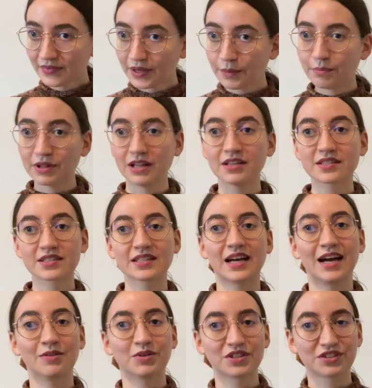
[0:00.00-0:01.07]
Plus, I
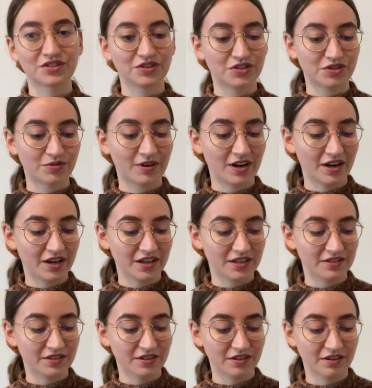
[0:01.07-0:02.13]
wanted to try
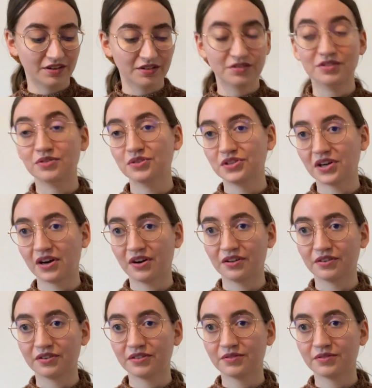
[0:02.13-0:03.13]
the new yarn